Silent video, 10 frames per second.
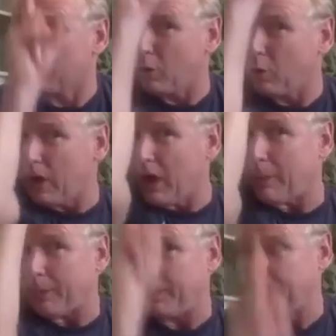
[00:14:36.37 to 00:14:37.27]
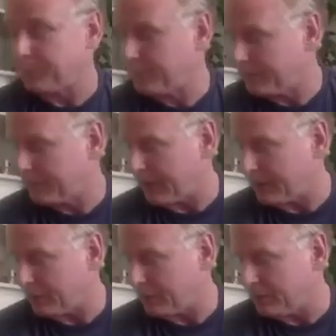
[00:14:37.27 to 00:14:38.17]
Go up, not
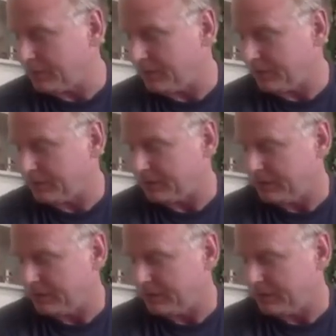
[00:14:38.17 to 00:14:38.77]
towards the knees.